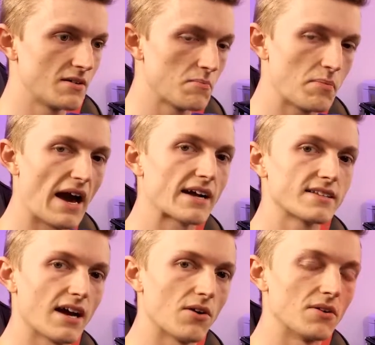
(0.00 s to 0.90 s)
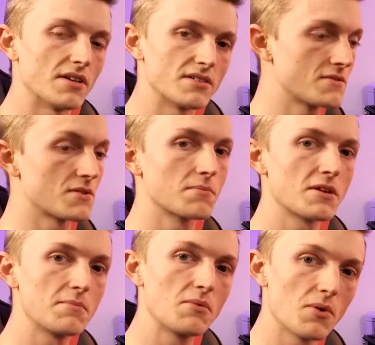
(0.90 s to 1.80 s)
back to how it is. So I'm
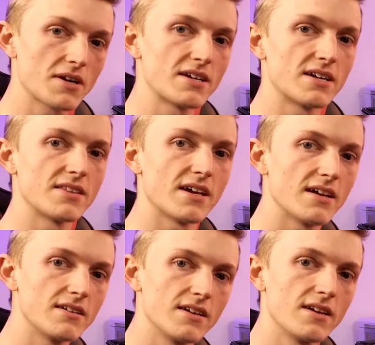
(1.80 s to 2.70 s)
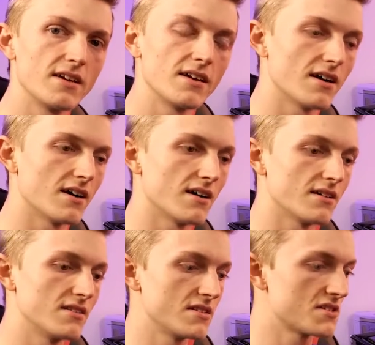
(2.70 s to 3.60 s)
going to be working on that
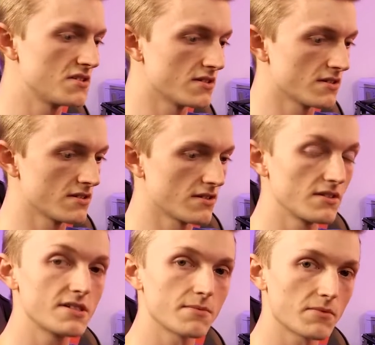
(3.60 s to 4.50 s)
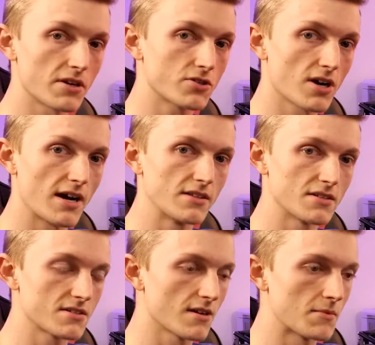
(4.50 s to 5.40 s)
this year, or at least I'm going to try in the
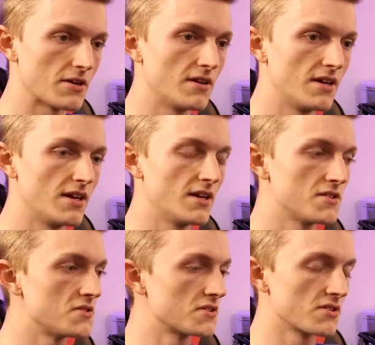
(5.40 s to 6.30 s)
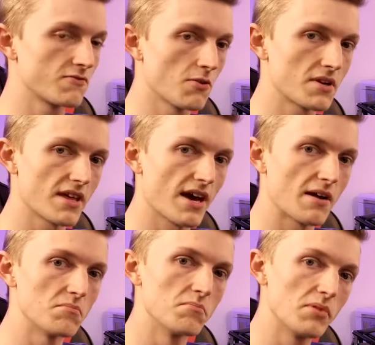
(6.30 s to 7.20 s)
summer. So you can look forward to
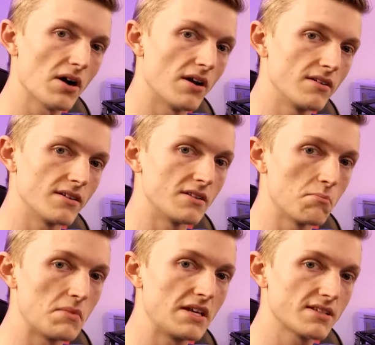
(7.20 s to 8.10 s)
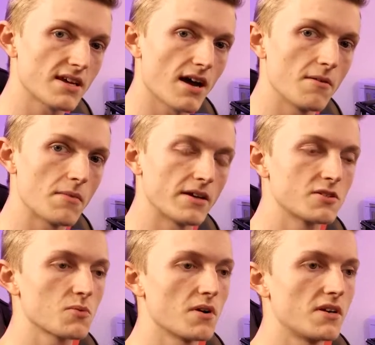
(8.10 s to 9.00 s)
that. But in the meantime, I
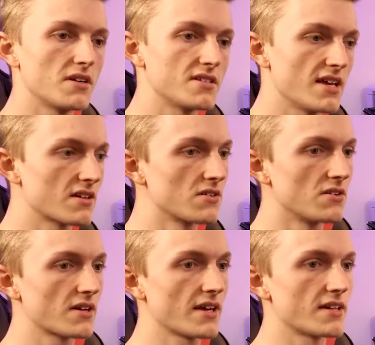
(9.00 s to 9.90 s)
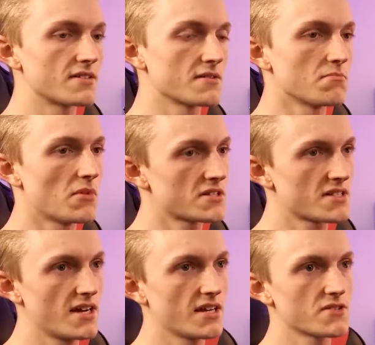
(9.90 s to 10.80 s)
just wanted to take a look at some
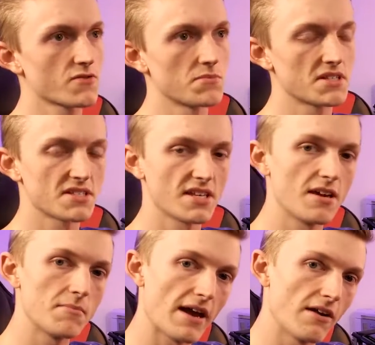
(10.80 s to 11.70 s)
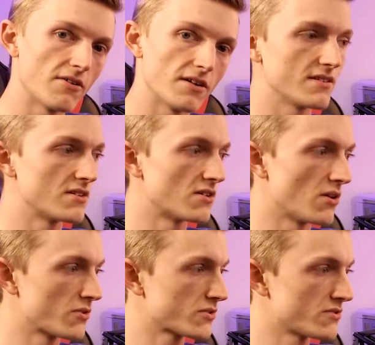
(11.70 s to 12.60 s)
Mustangs from the same era, you
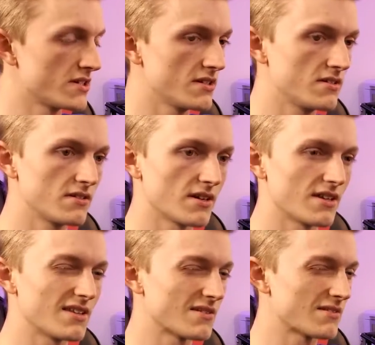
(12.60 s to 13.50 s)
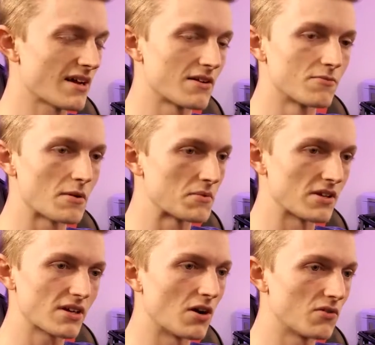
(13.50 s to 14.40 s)
know, 03. I don't remember the
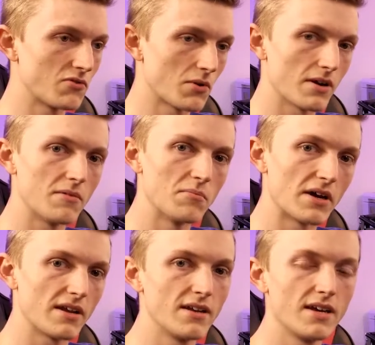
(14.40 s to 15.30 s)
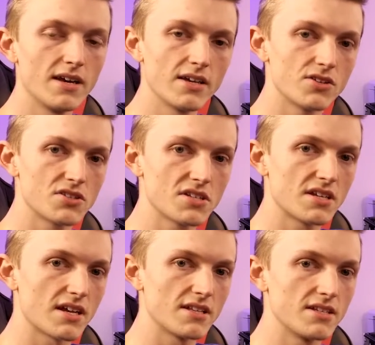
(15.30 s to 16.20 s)
code for it, but just to get
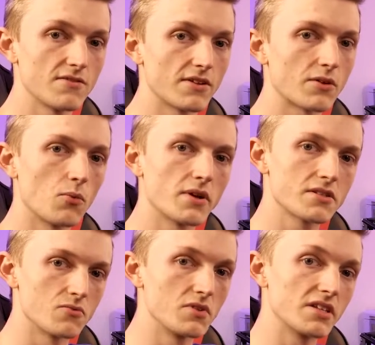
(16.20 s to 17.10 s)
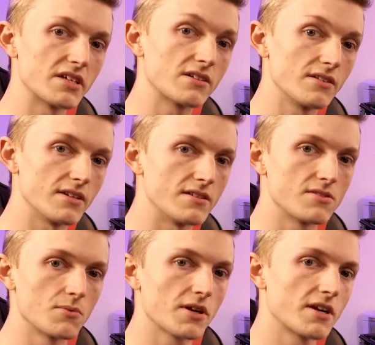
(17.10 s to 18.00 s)
an idea of like what's really clean.
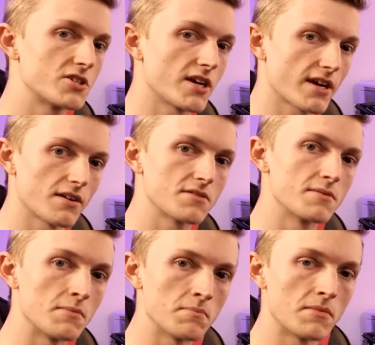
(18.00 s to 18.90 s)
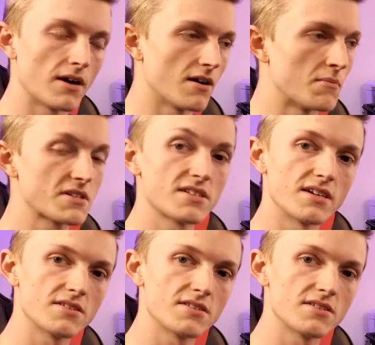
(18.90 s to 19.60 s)
So we're going to check out some Mustangs